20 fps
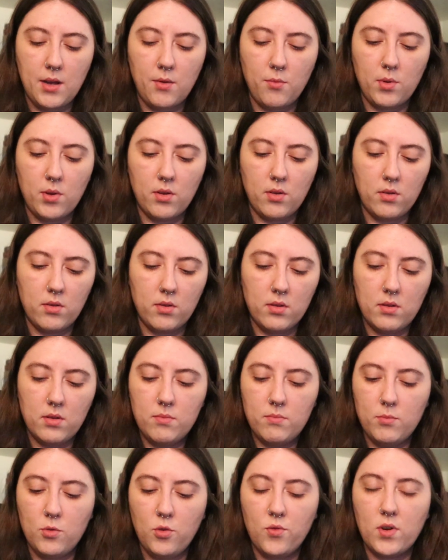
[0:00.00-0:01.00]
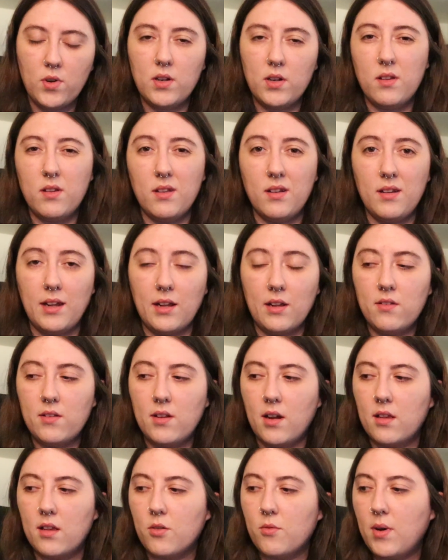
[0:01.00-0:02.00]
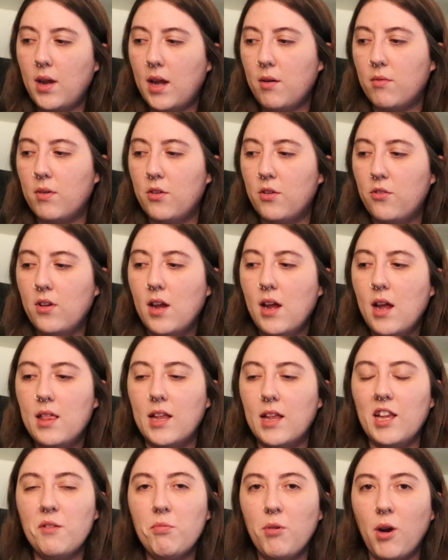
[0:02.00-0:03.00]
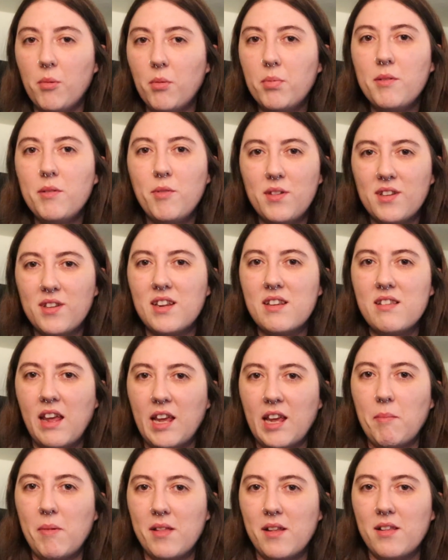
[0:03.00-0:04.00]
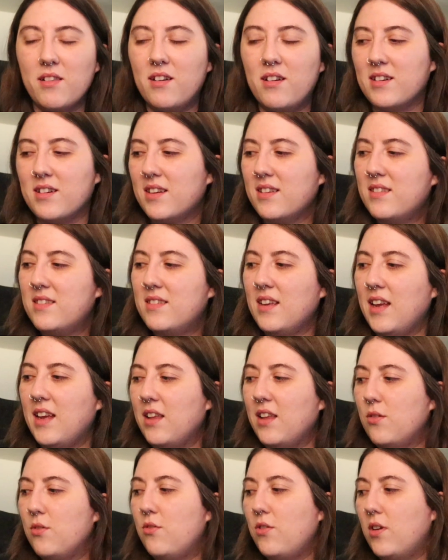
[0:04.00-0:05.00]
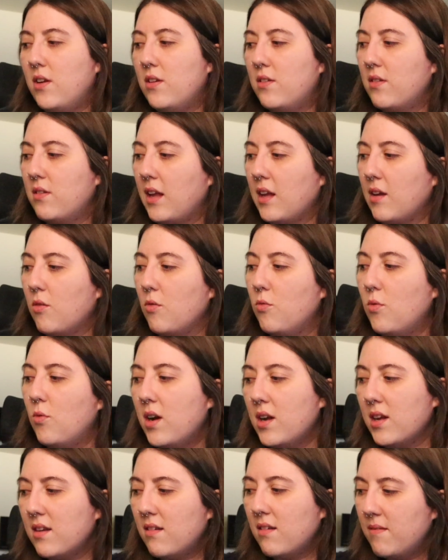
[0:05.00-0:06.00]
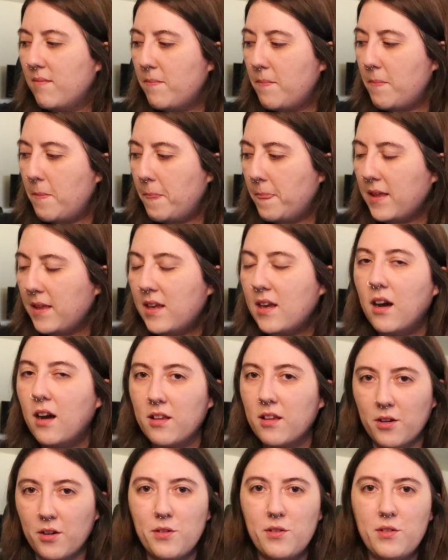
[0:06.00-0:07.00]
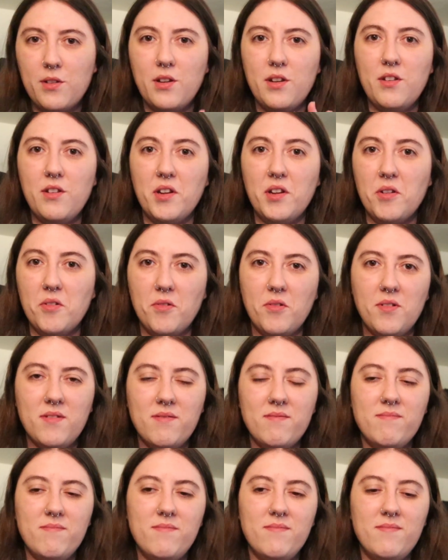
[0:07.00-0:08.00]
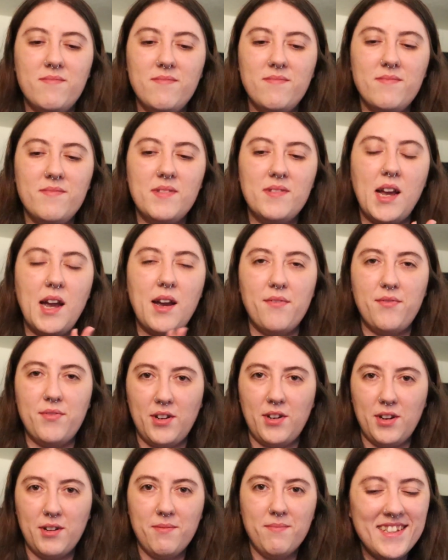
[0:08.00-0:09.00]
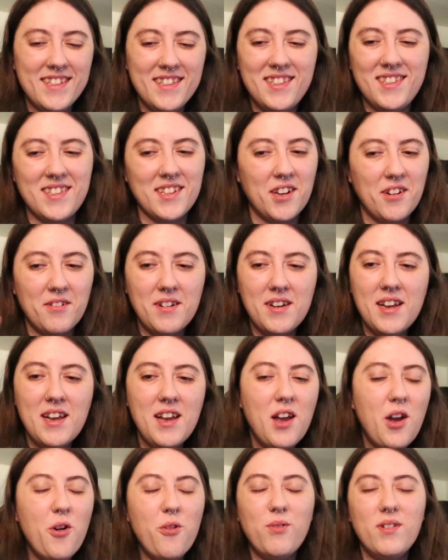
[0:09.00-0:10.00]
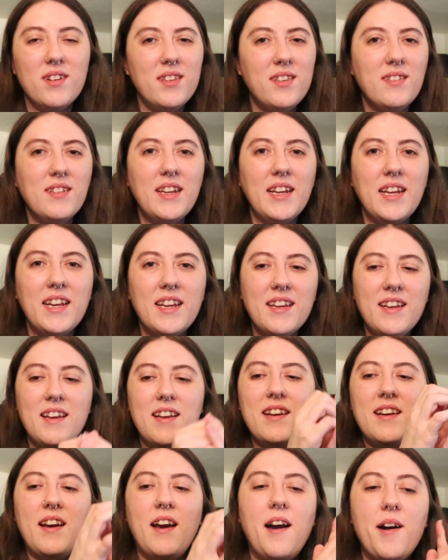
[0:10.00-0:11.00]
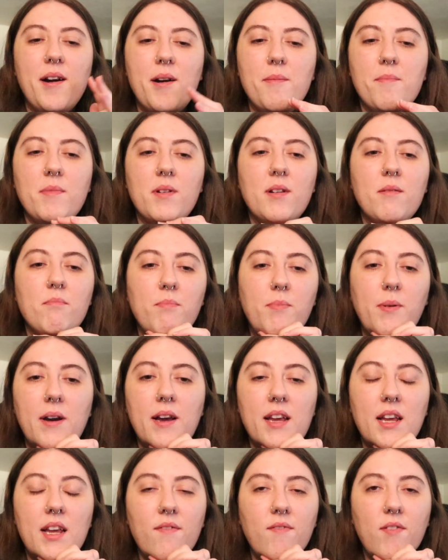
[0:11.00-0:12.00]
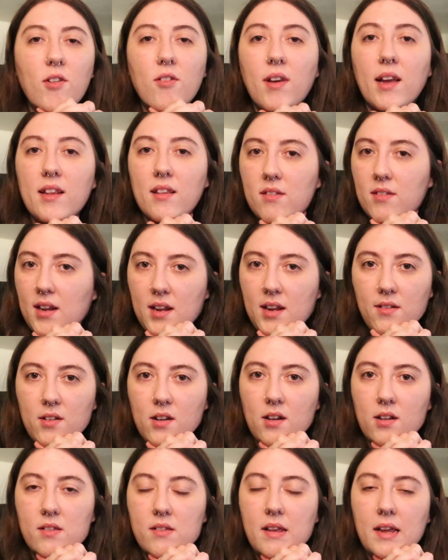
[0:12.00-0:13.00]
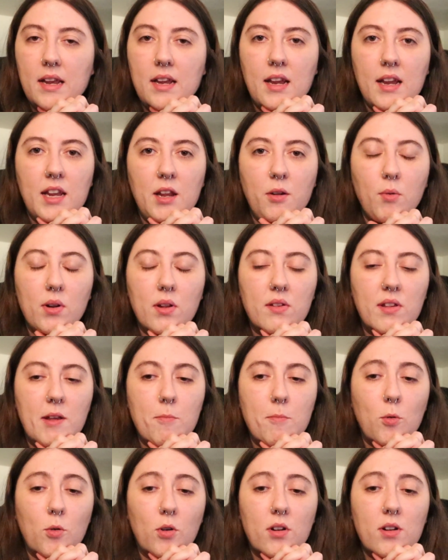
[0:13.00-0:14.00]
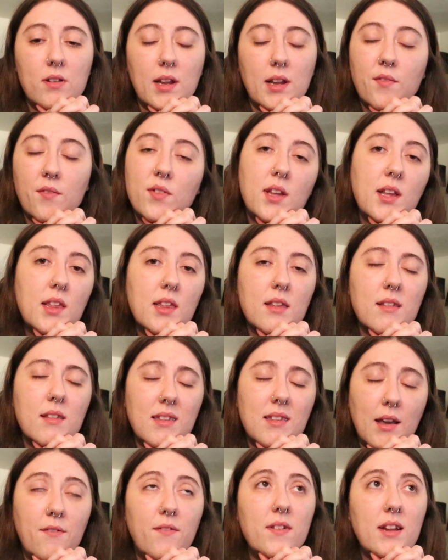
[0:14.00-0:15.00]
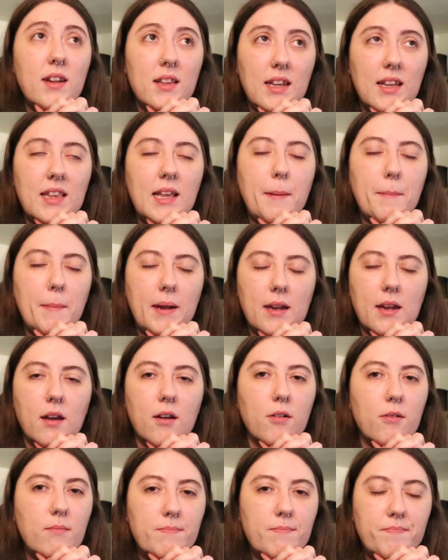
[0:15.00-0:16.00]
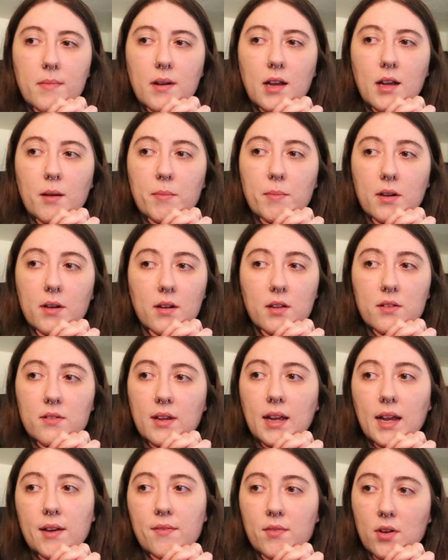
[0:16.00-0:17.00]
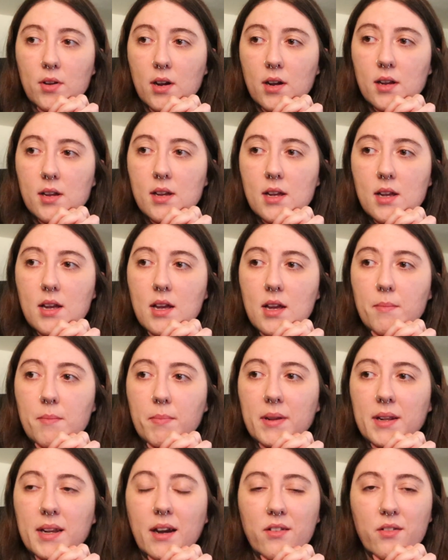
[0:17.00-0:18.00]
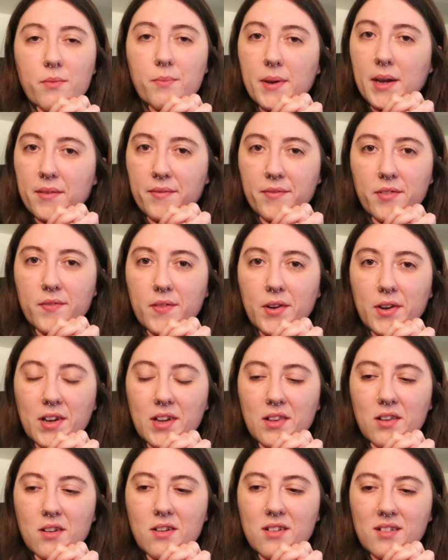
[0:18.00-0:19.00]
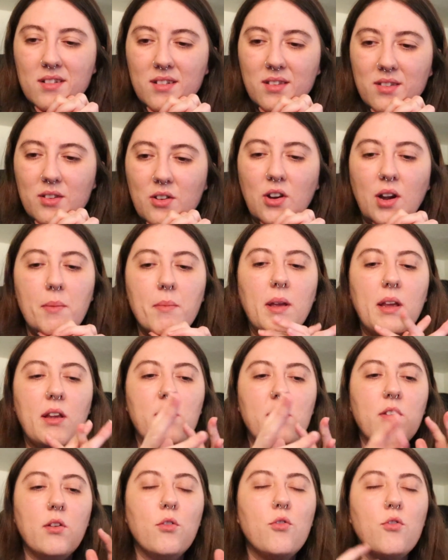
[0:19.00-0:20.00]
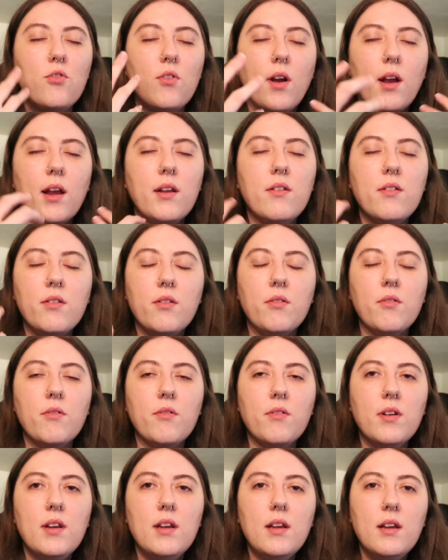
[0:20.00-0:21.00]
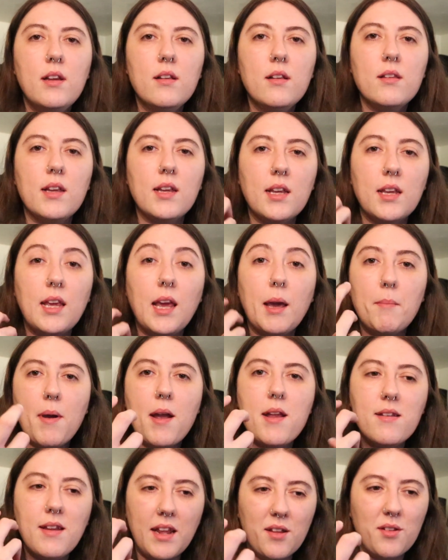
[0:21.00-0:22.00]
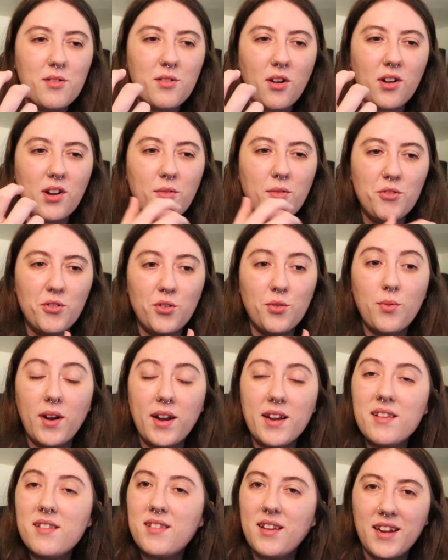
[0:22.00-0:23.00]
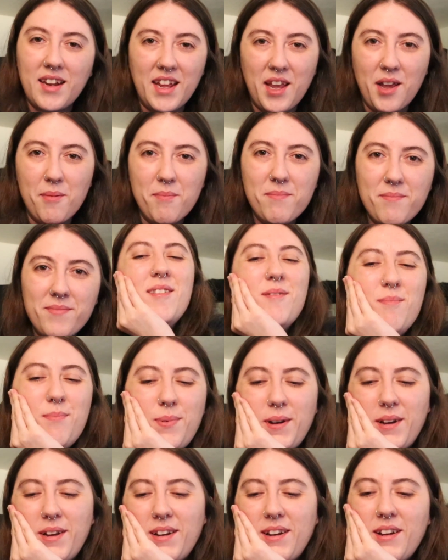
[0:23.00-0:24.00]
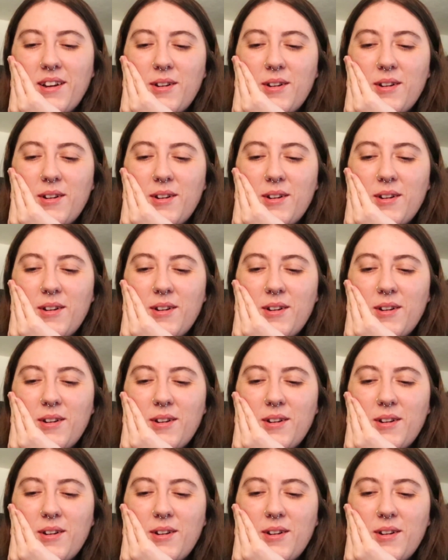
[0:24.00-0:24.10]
will move on to the next colorway, which that's probably what's gonna take me the longest, is just like what colors to do after. So we'll see. But if you like this kind of content and you want to see more, definitely let me know. I'll be honest, I have not been out of bed for very long, so I'm like still trying to like get my day started, which is why it's 10 a.m. But